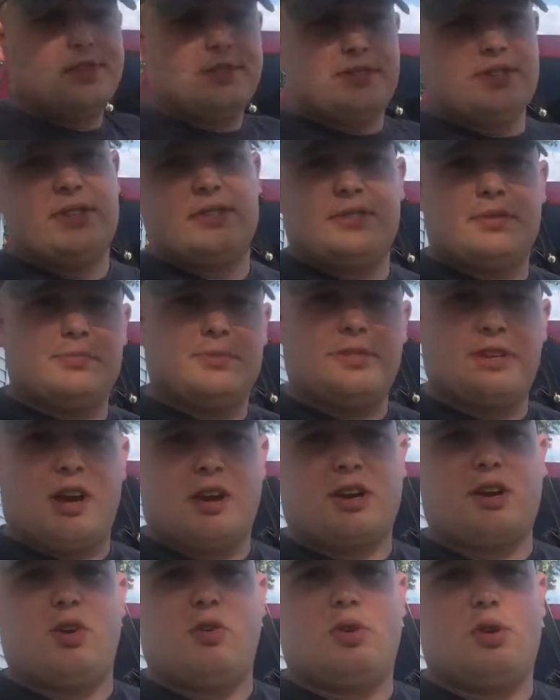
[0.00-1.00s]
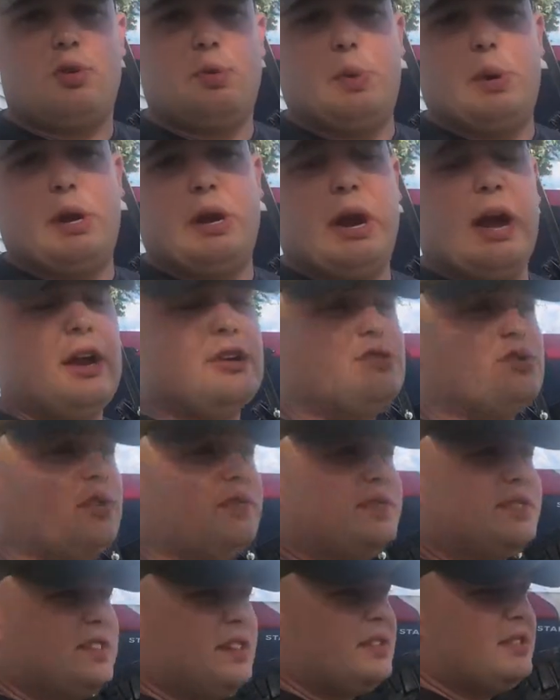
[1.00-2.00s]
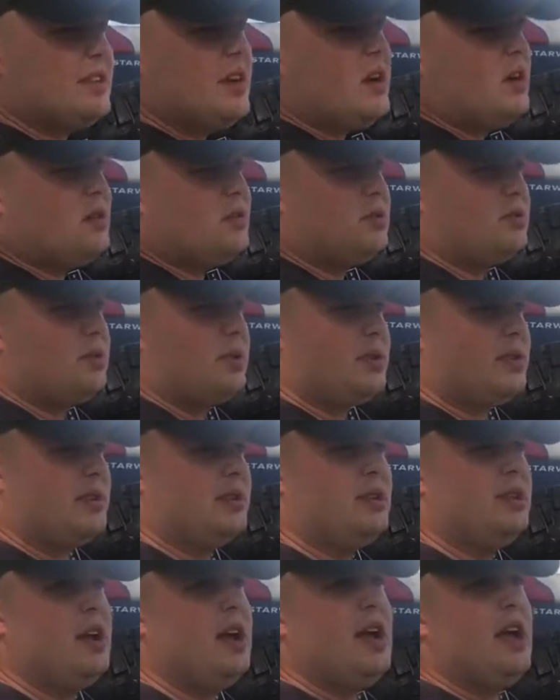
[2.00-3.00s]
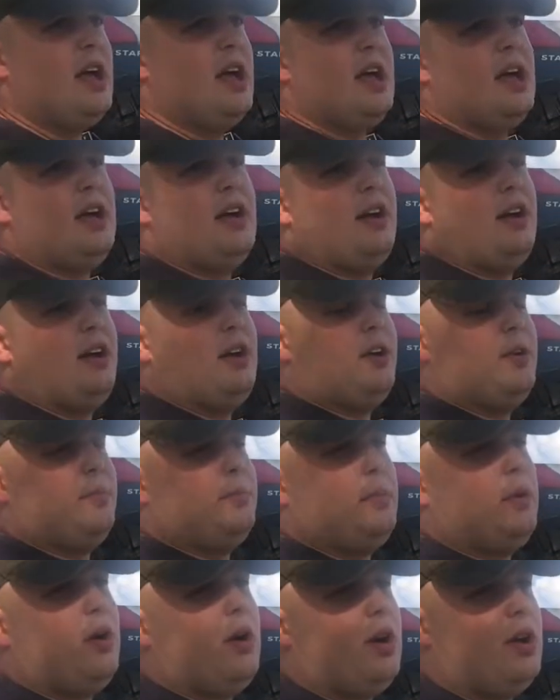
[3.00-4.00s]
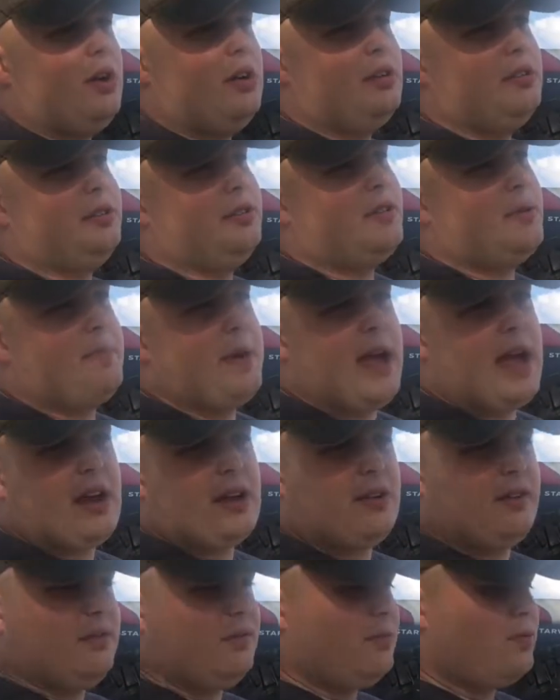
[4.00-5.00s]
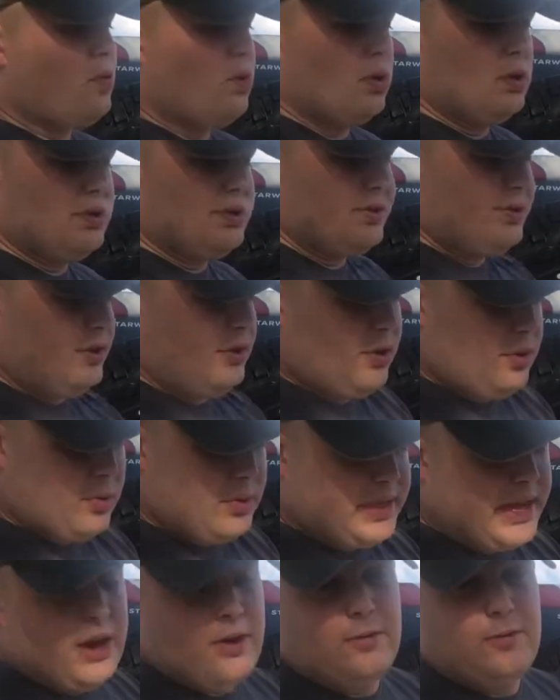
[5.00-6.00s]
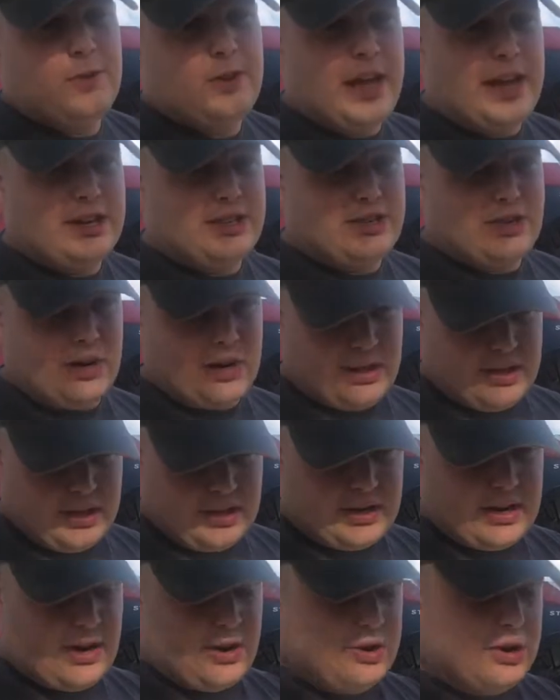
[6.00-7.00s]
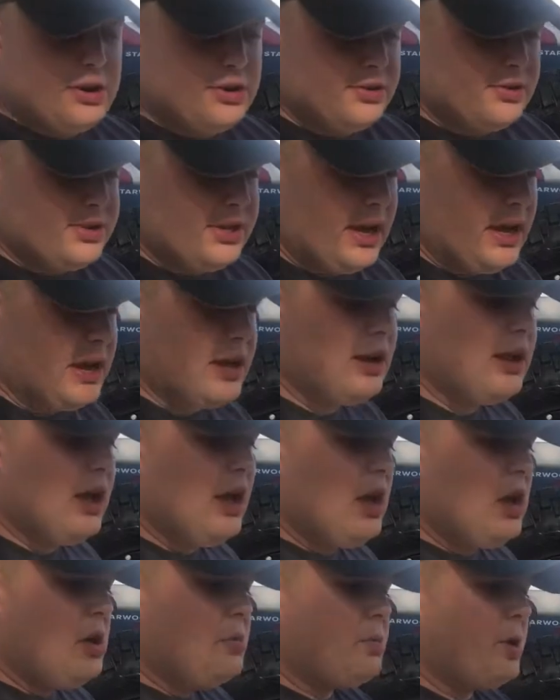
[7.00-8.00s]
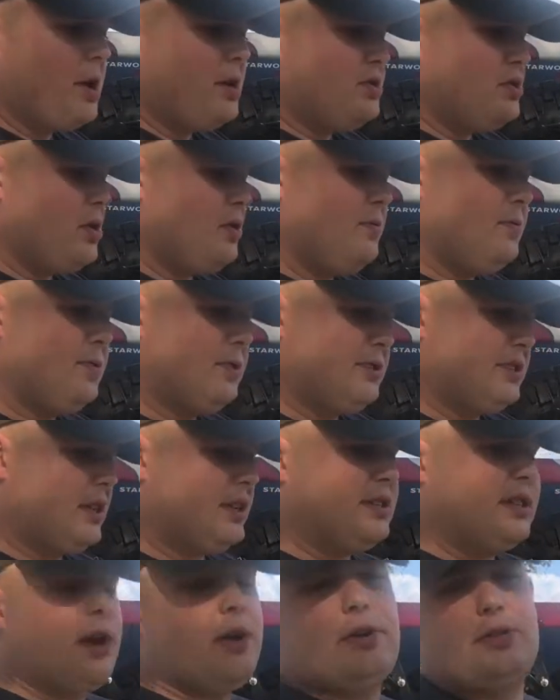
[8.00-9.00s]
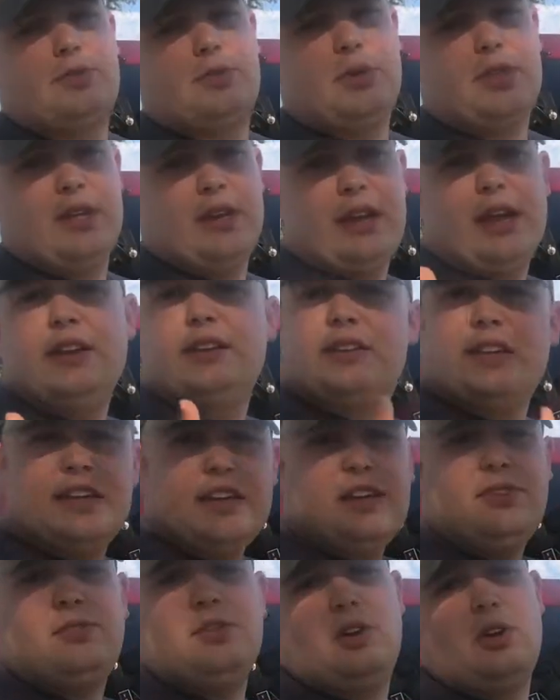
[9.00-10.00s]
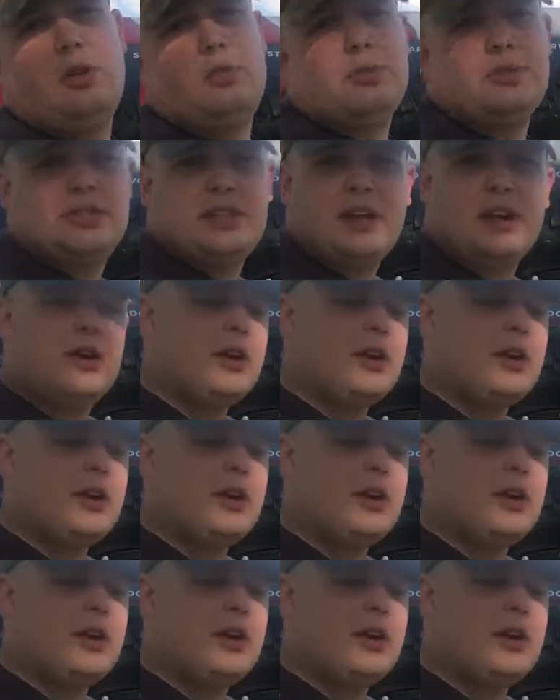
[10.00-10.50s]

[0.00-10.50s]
system's not going anywhere. I drove 6 hours with it on the back, and of course, you know, without flags or anything, down an interstate, but I drove for 6 hours with it and didn't even know it was there.